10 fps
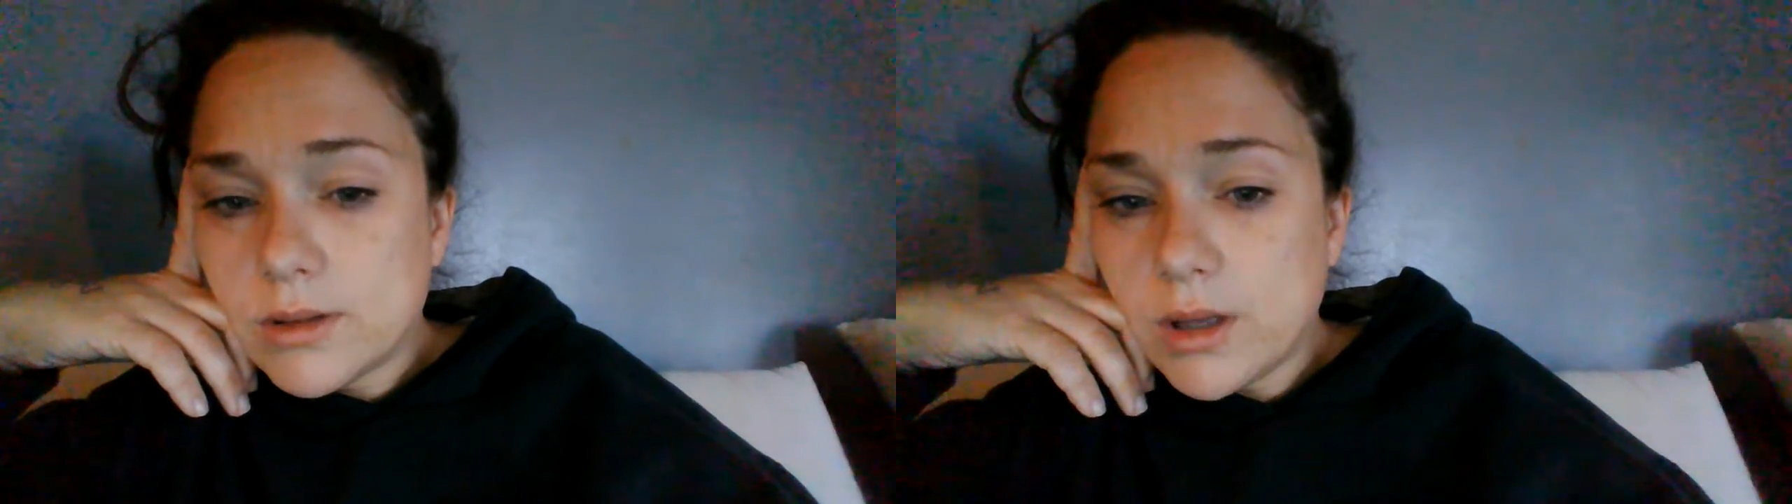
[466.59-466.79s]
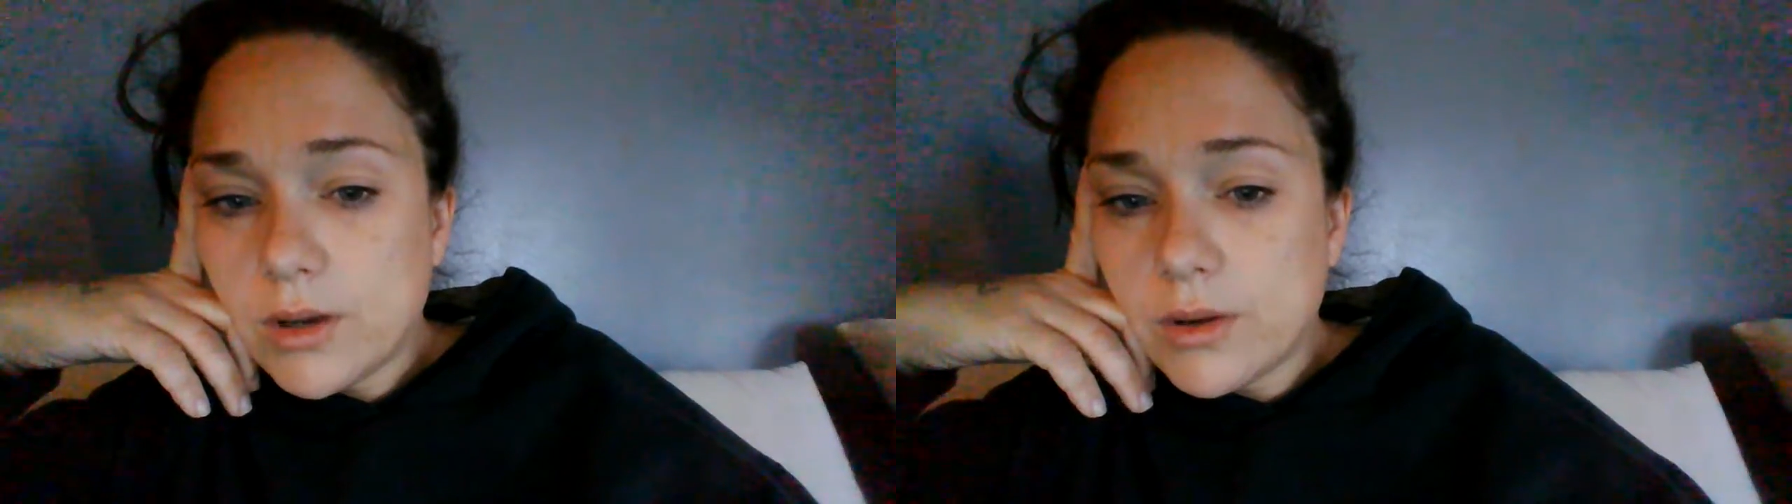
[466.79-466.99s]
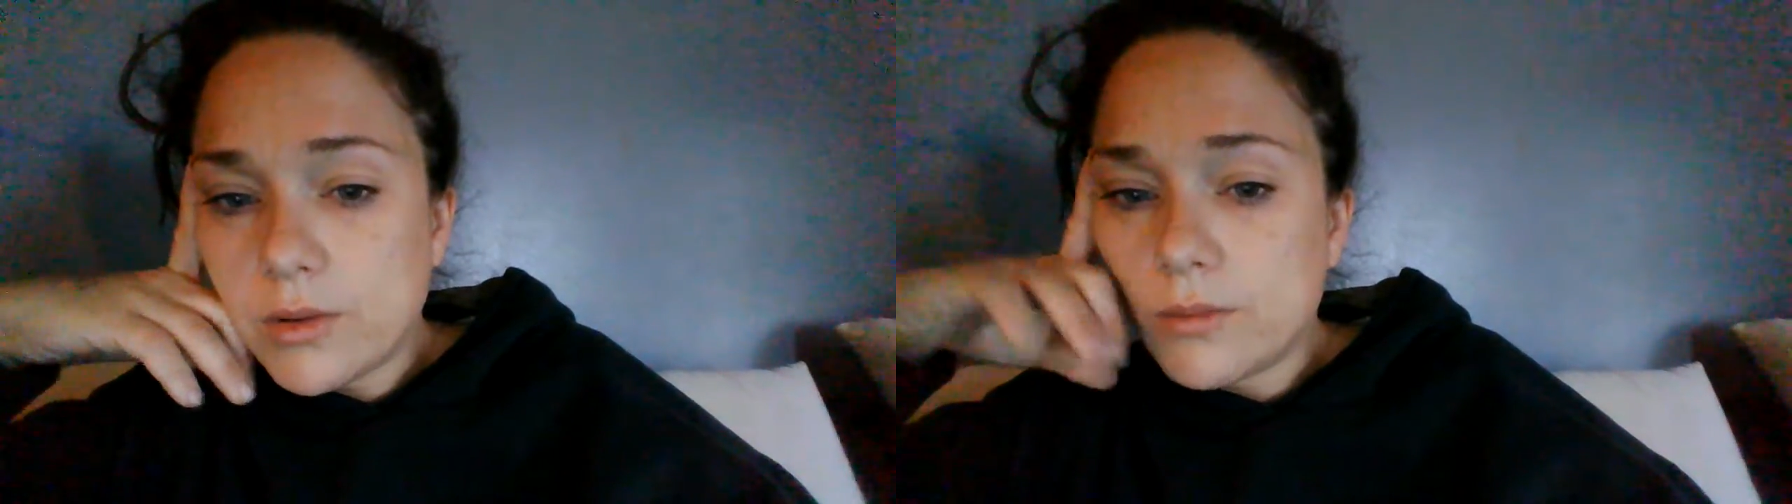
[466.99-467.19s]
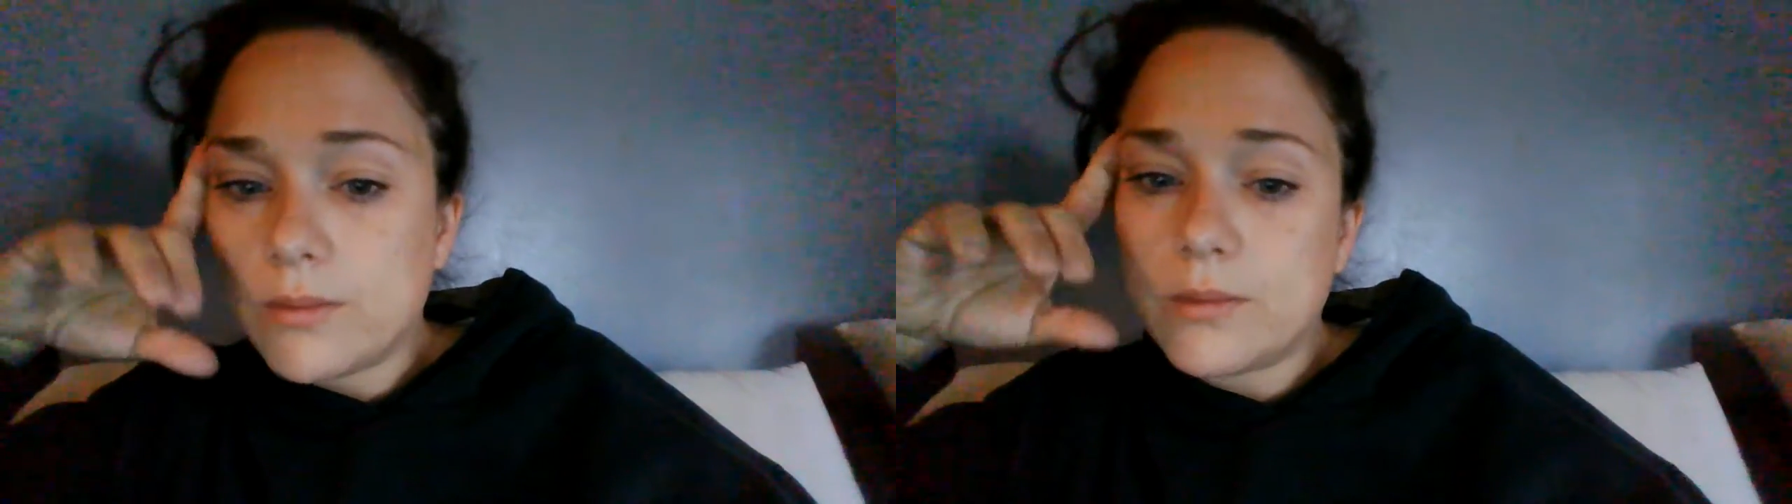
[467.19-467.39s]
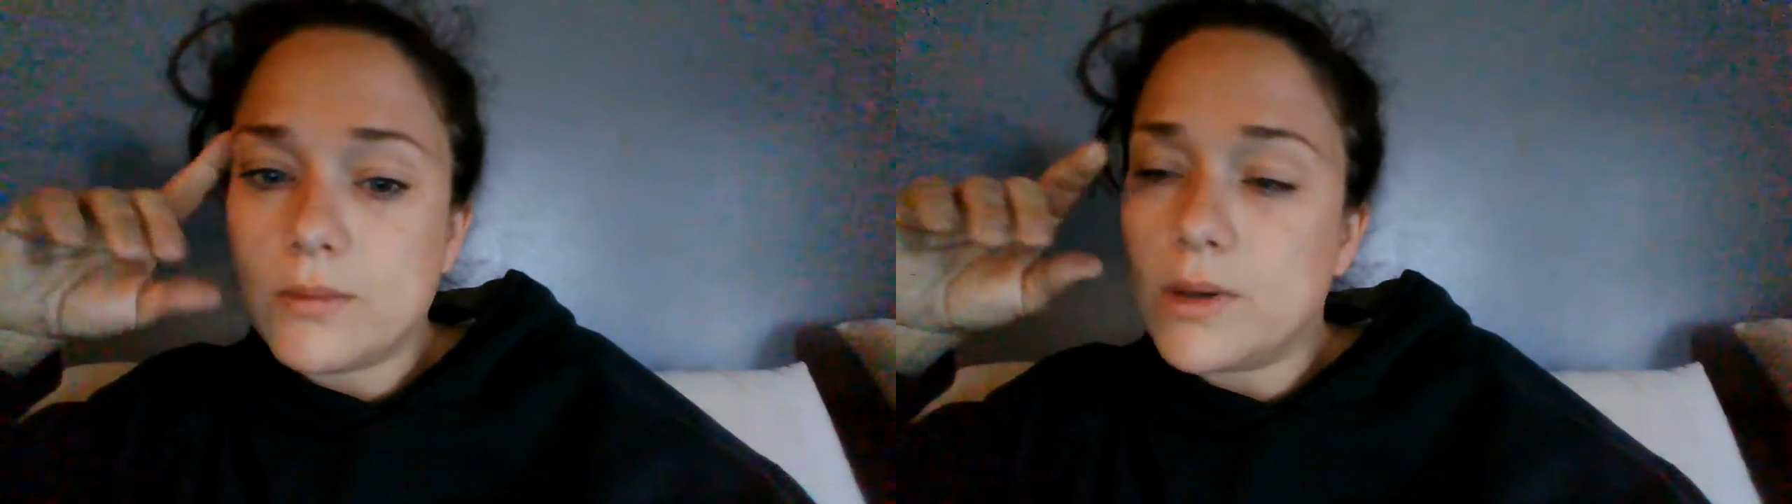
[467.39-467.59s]

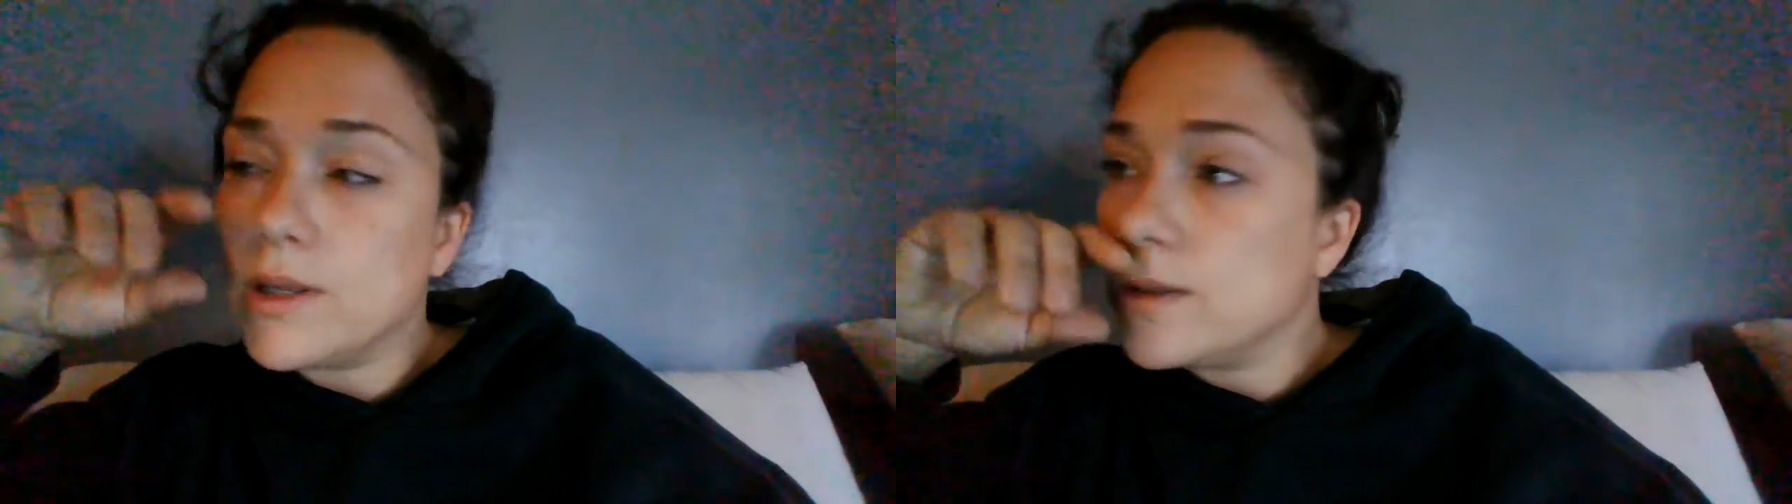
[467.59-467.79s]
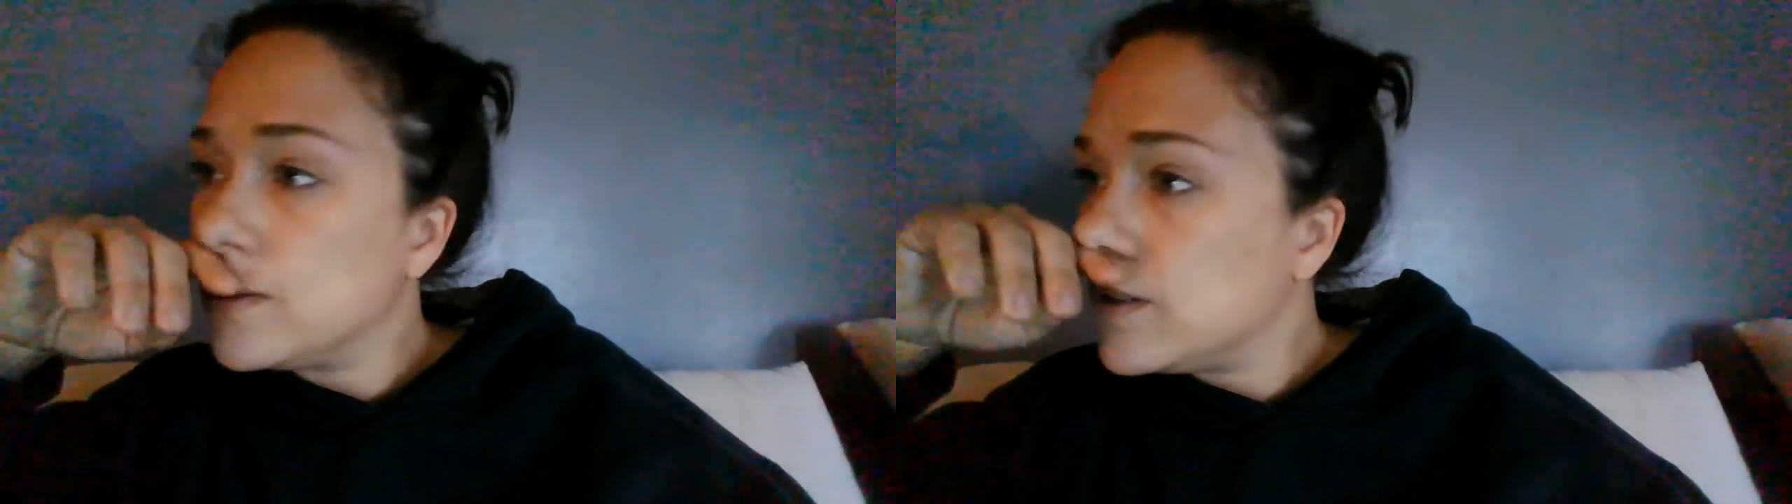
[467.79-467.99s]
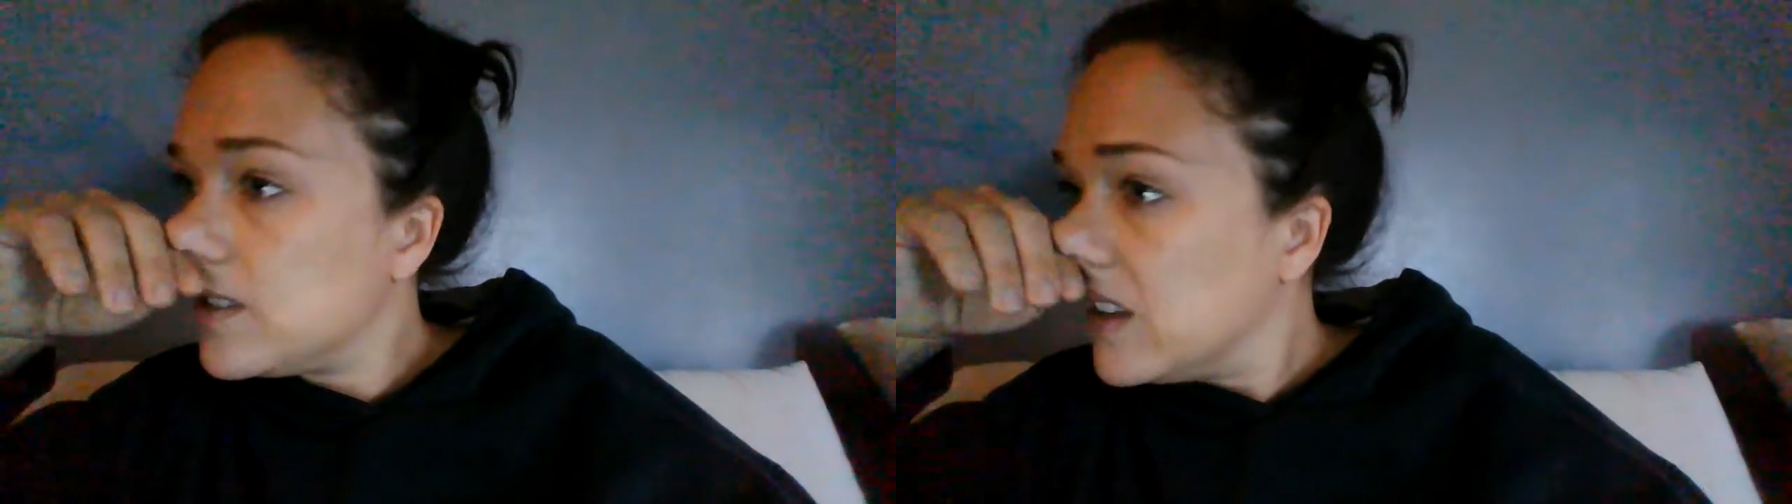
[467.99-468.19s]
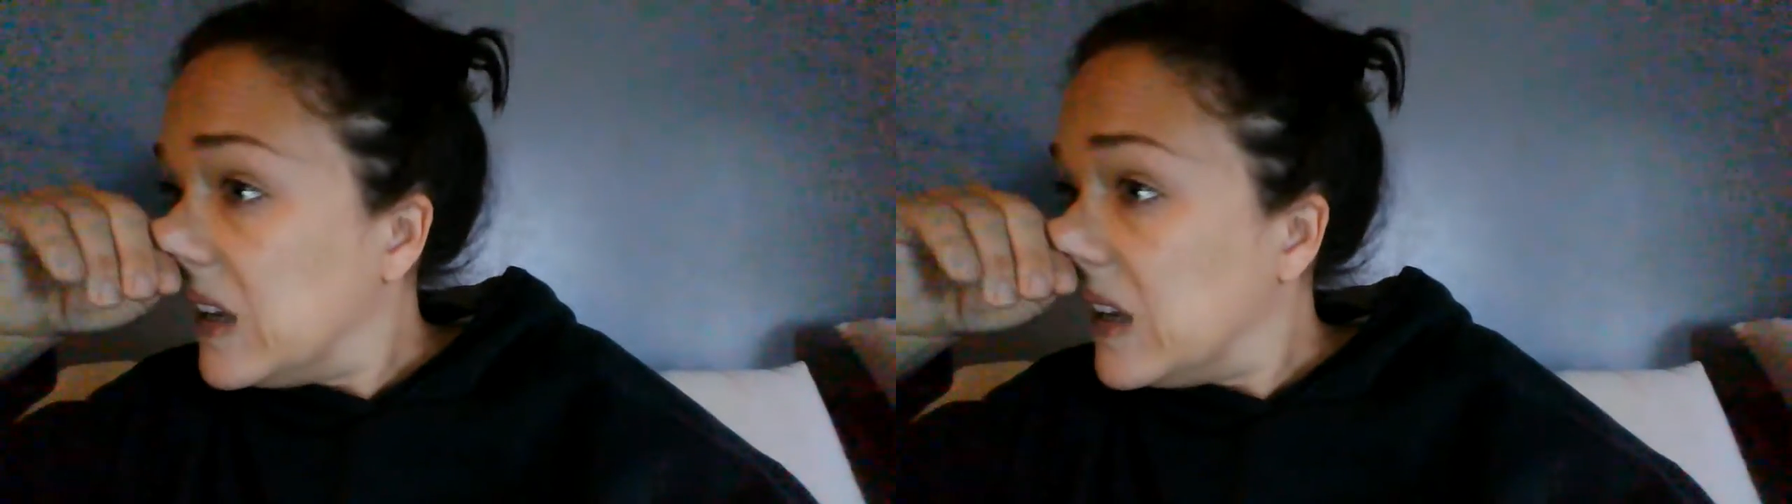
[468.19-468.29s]
home, months.